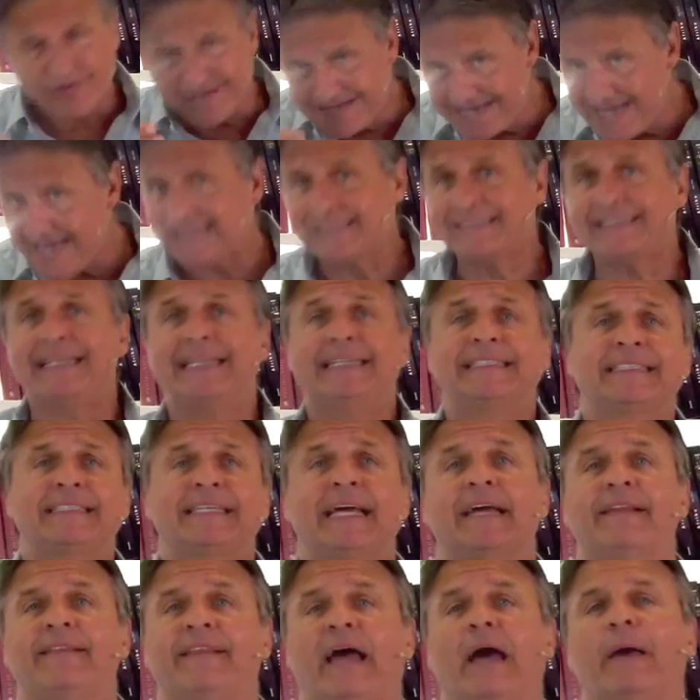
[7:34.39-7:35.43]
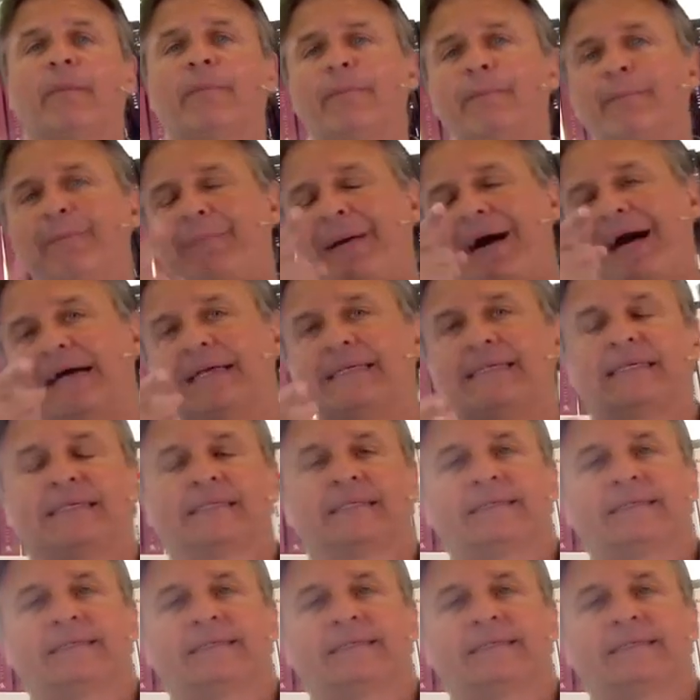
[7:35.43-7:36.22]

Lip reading: Yes, he said that. But